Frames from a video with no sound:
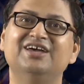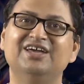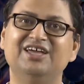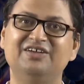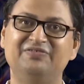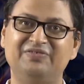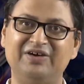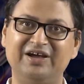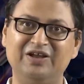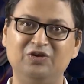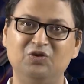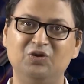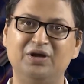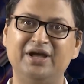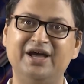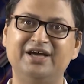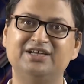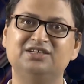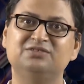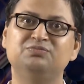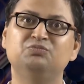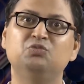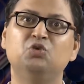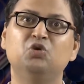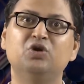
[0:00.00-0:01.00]
If I look
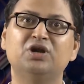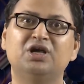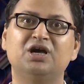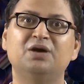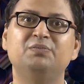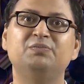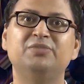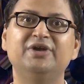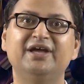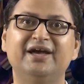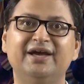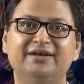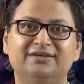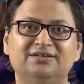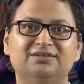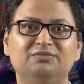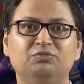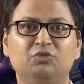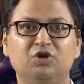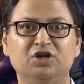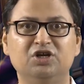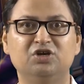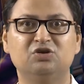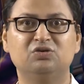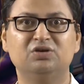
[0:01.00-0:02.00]
at more complicated
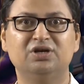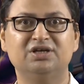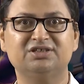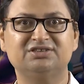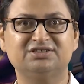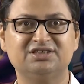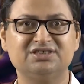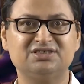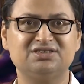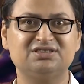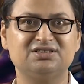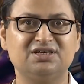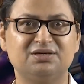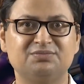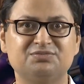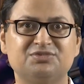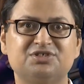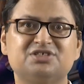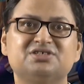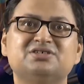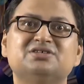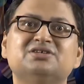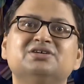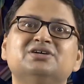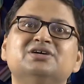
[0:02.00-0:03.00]
molecular
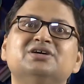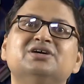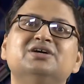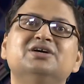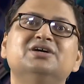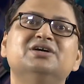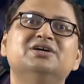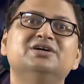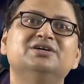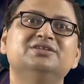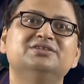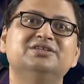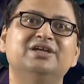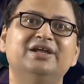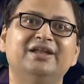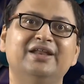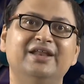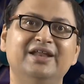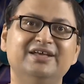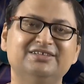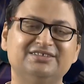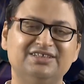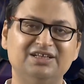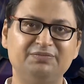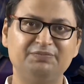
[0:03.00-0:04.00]
systems, the
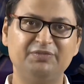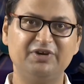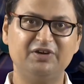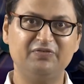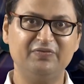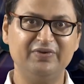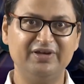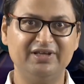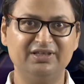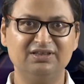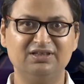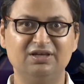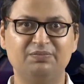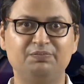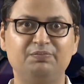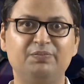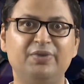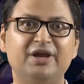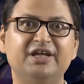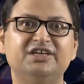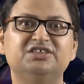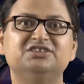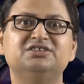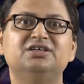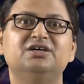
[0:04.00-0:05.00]
relation between the
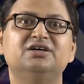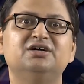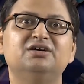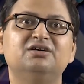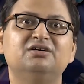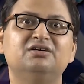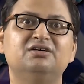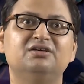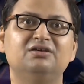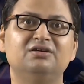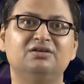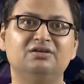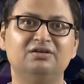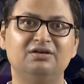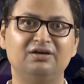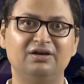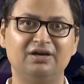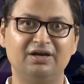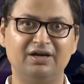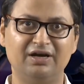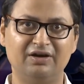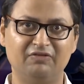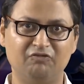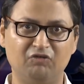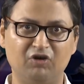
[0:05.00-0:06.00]
pressure,
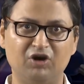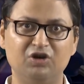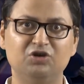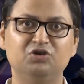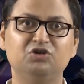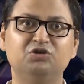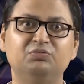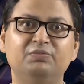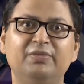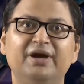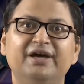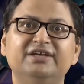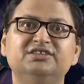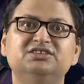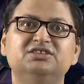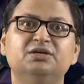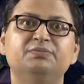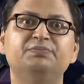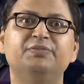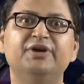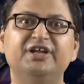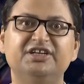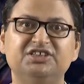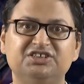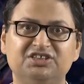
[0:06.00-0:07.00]
volume and
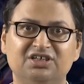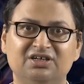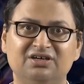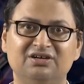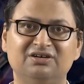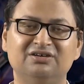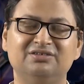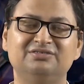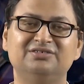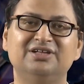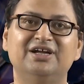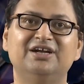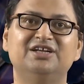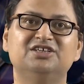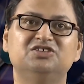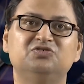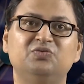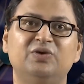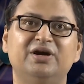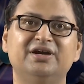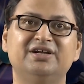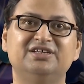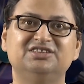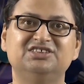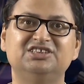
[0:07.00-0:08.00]
temperature, that is
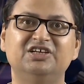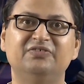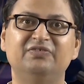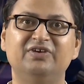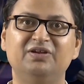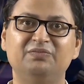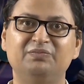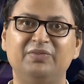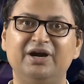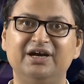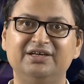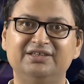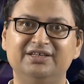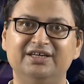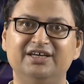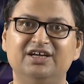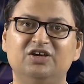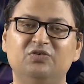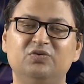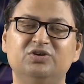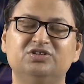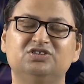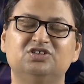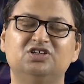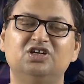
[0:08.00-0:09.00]
what is given by the
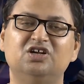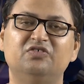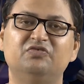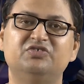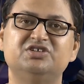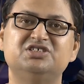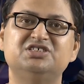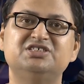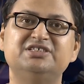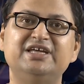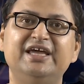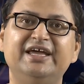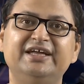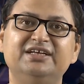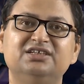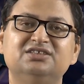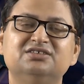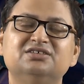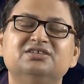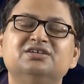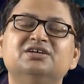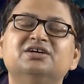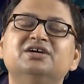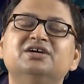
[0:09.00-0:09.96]
equation of state,